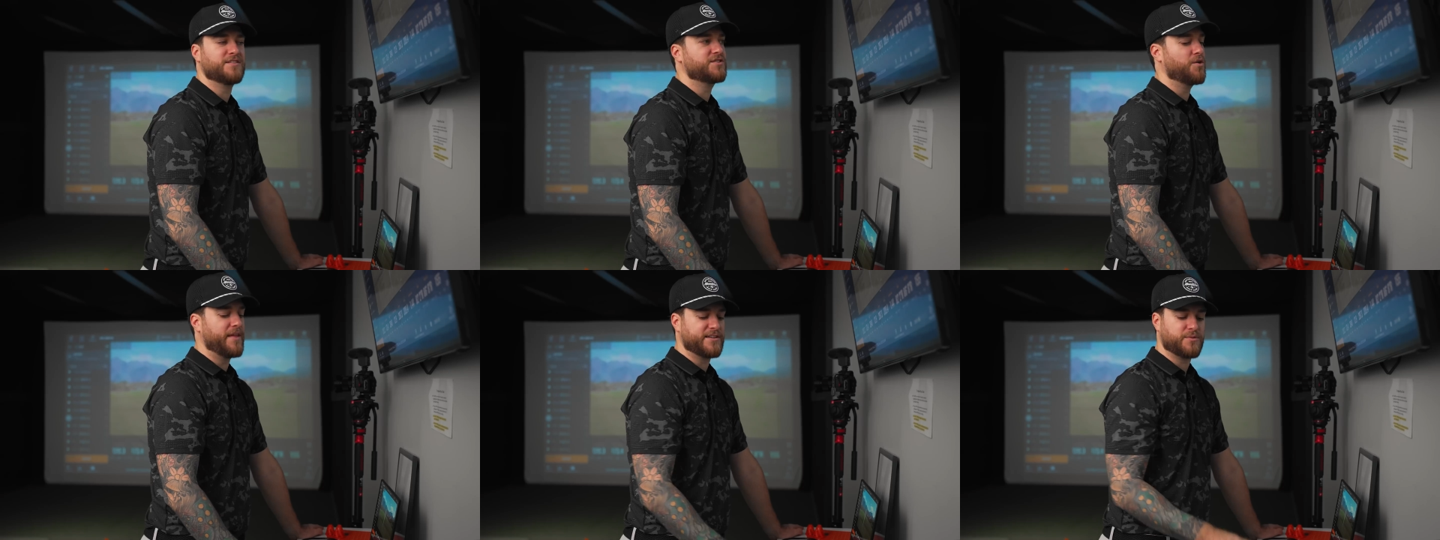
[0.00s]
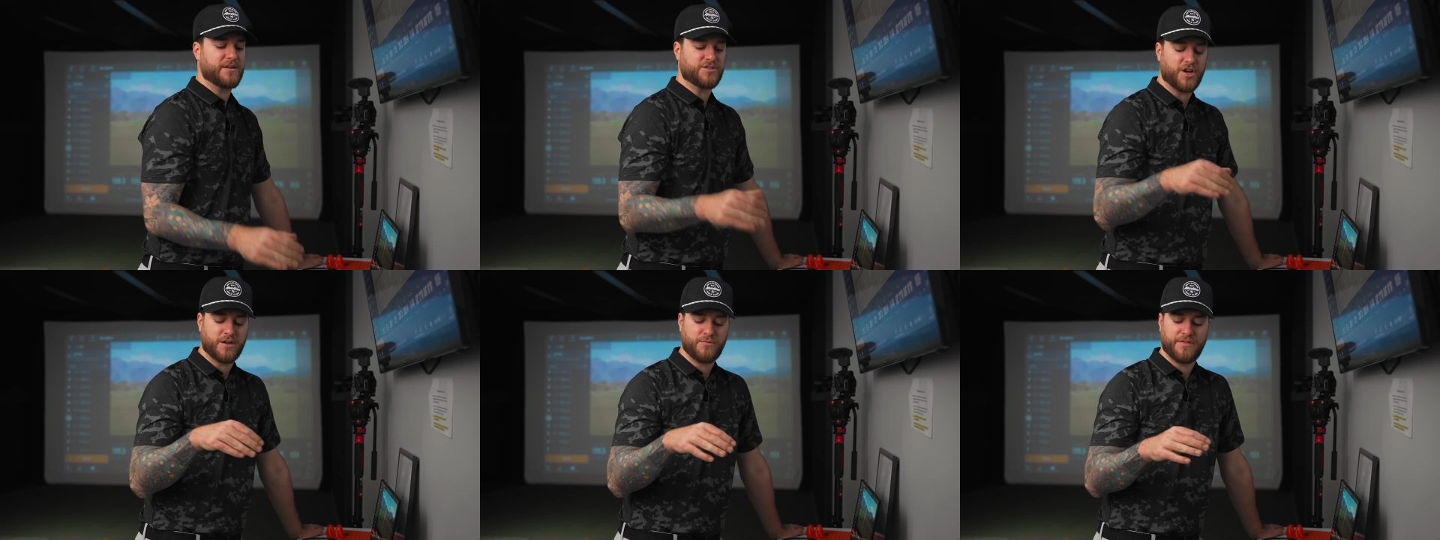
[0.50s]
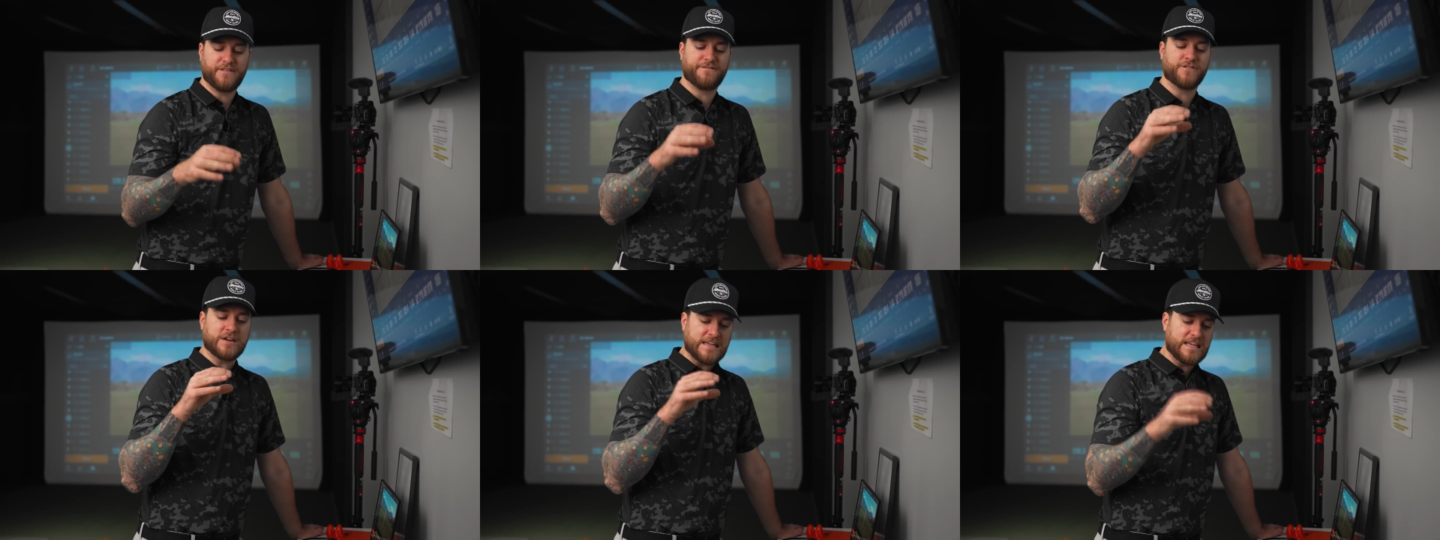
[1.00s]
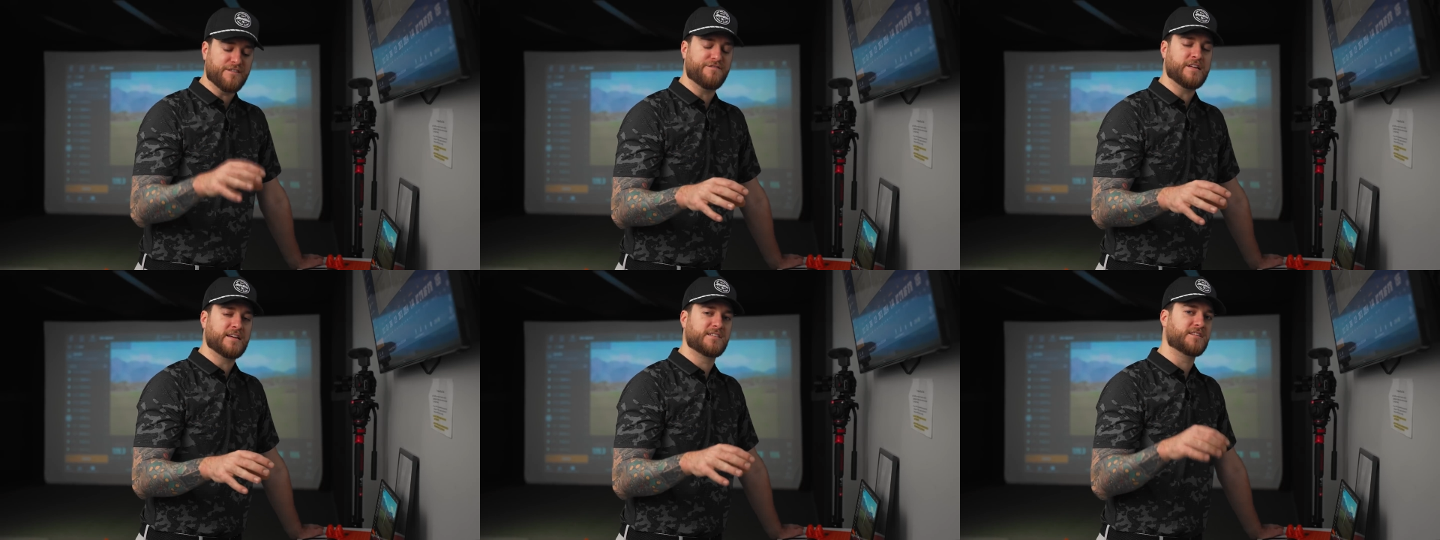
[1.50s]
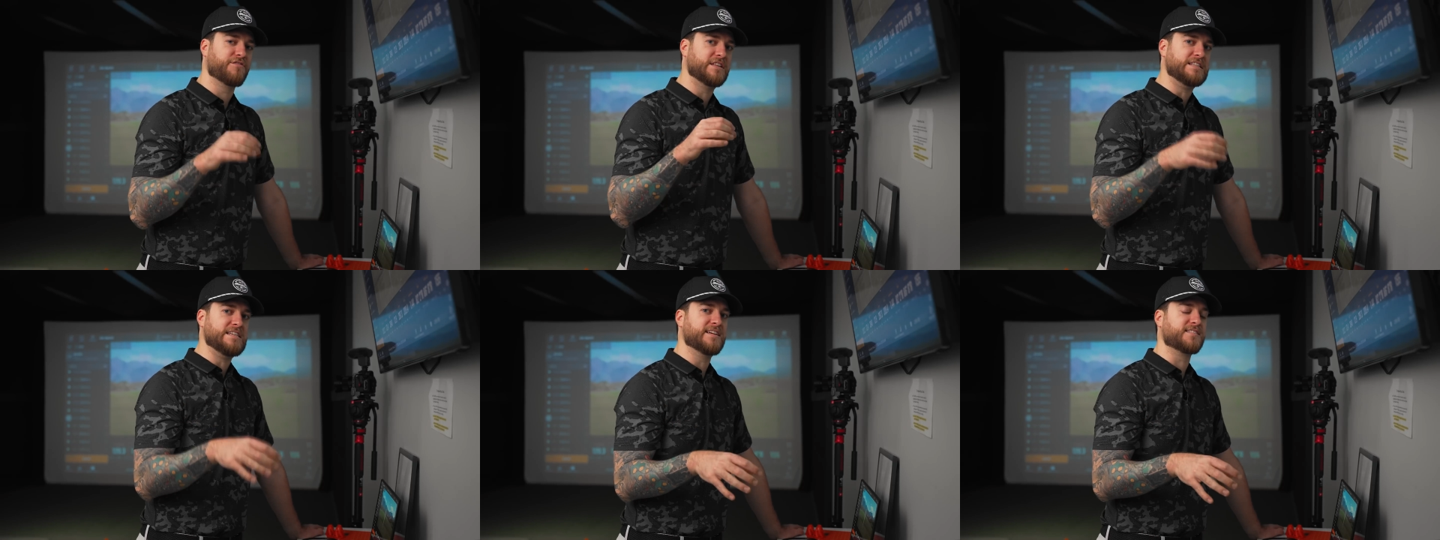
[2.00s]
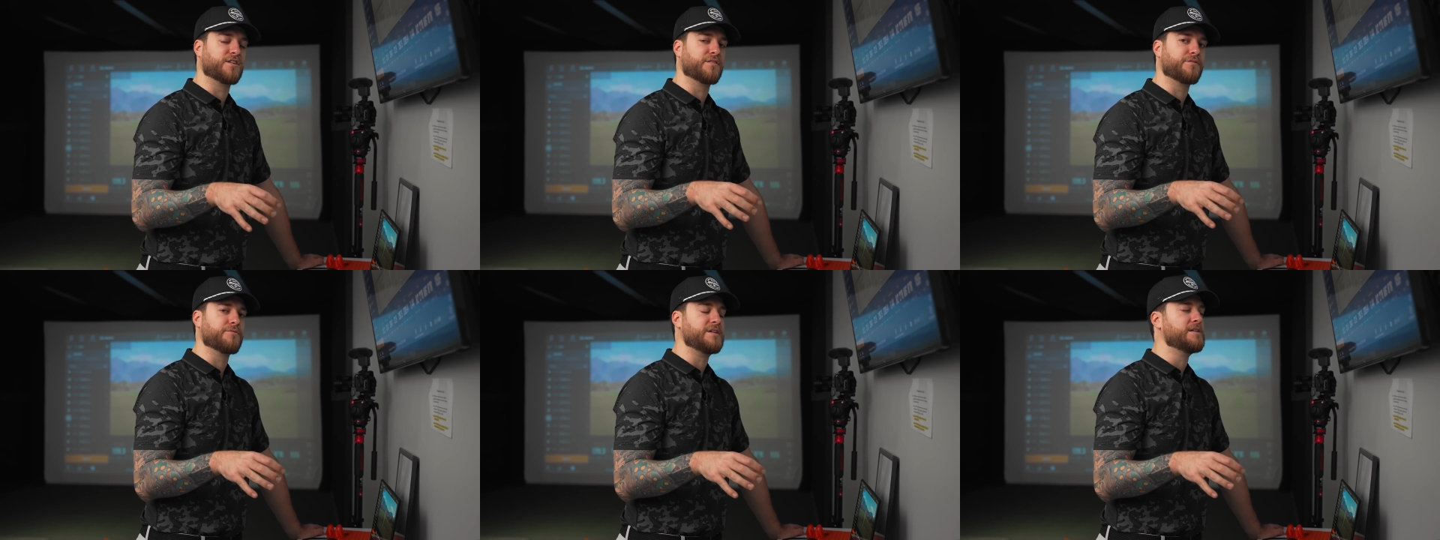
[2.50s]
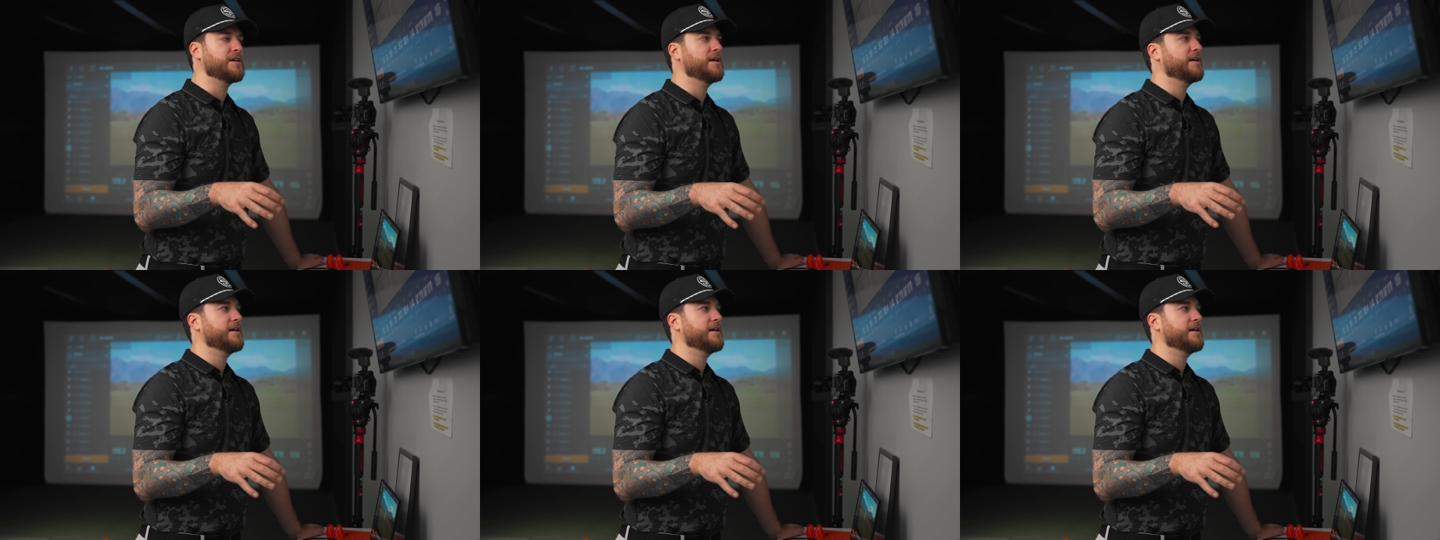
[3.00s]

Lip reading: So that's what I was talking about. The forgiveness of the TSR3